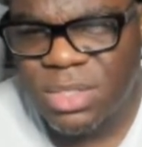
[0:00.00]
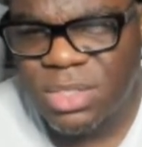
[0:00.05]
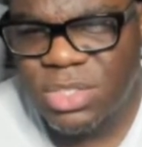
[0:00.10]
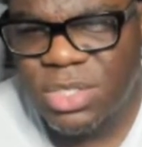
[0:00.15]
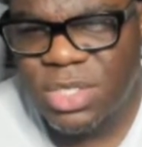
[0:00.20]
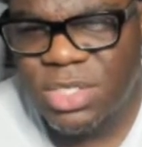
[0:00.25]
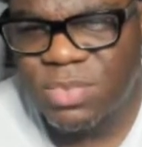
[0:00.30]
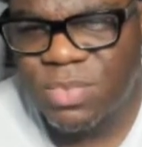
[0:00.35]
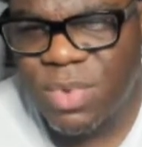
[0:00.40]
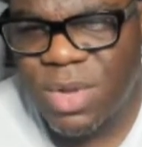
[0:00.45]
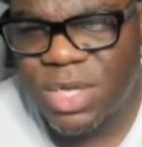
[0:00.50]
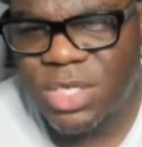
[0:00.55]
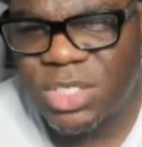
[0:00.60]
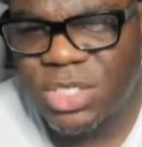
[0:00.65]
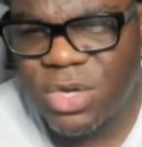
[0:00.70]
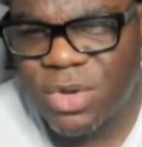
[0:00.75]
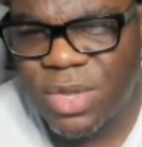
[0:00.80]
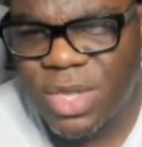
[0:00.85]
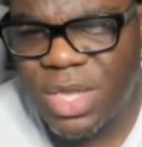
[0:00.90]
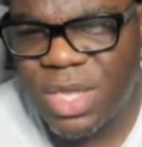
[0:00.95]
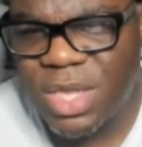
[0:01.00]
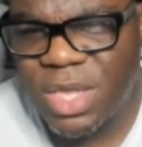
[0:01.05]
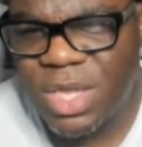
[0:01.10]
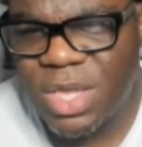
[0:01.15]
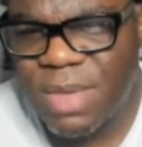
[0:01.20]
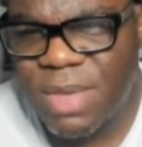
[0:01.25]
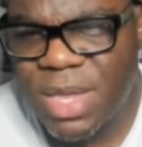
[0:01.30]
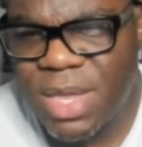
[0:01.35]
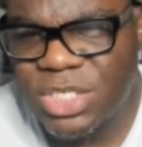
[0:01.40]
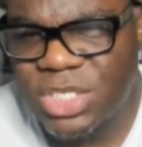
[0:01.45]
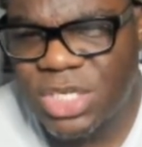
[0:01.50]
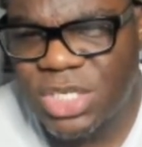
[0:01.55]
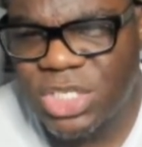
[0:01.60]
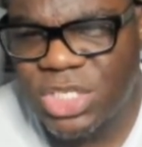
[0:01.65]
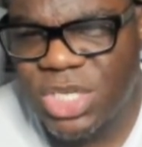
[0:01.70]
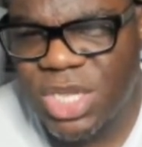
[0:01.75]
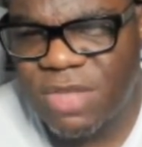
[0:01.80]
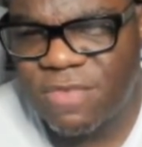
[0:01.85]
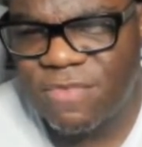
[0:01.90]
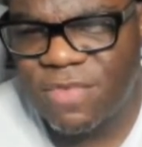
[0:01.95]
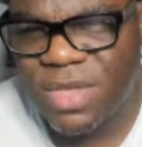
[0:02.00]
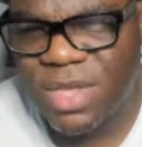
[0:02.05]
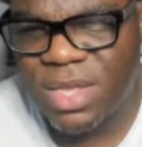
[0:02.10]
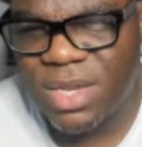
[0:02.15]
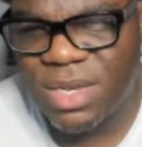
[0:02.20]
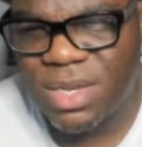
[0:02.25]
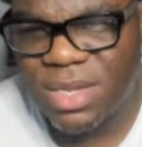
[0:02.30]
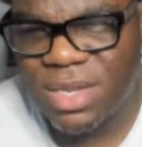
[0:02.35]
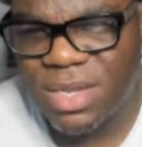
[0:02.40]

Just watch your eBay legit check vid.